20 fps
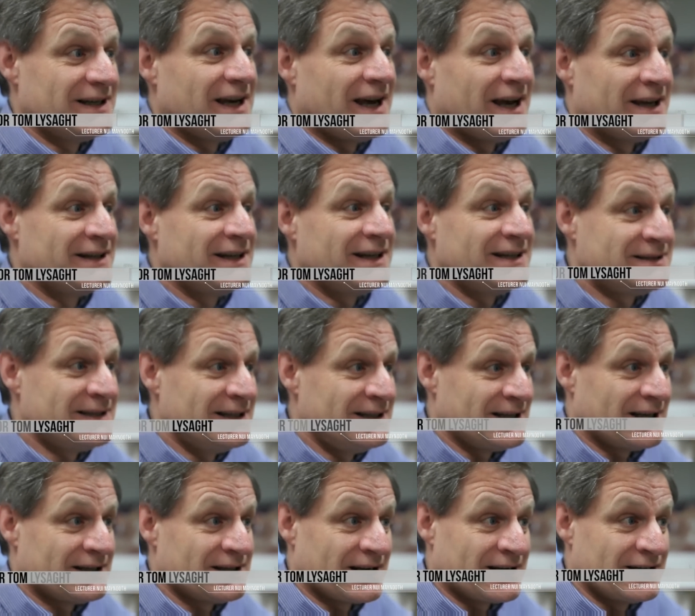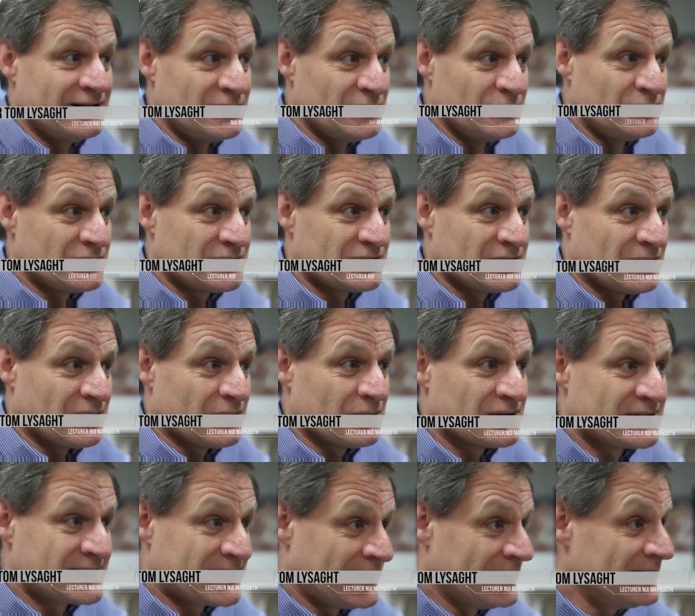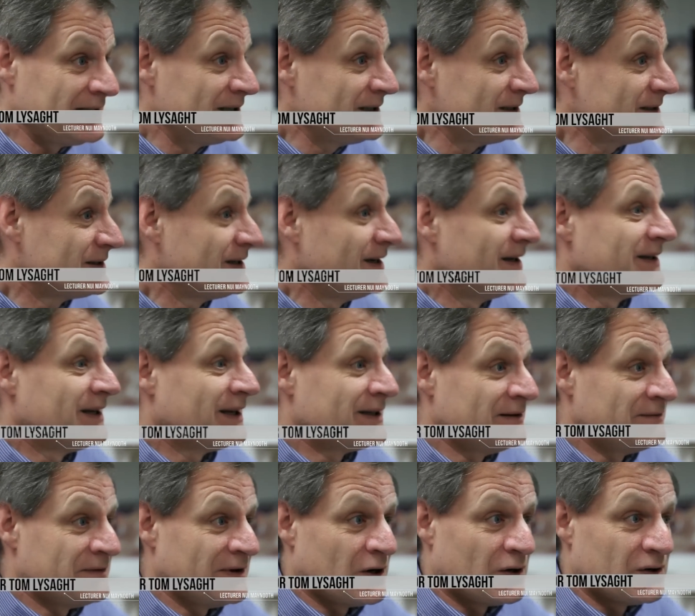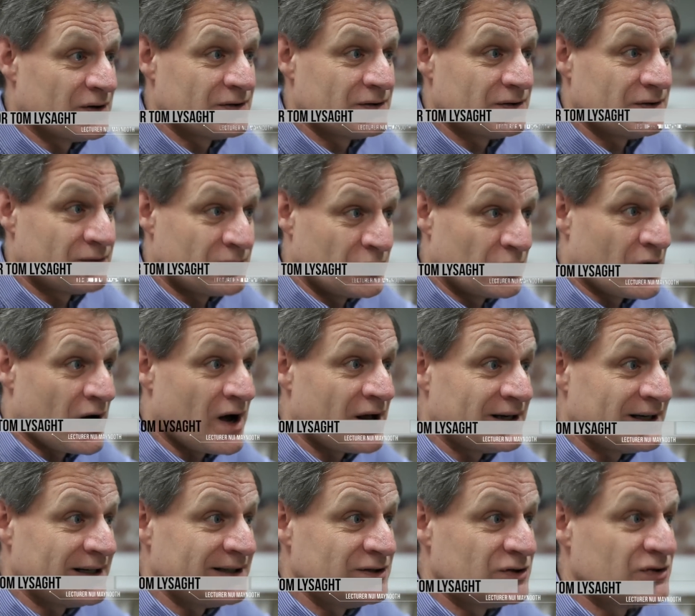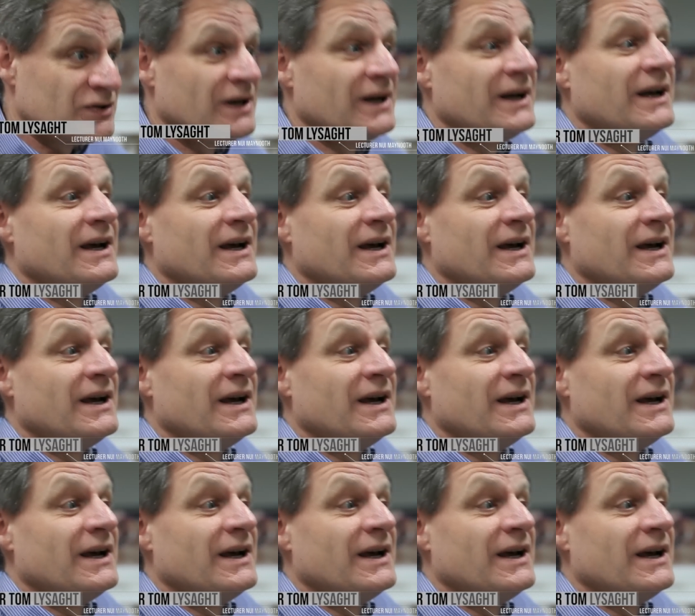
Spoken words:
and they see that they can use their skills that they've learned through college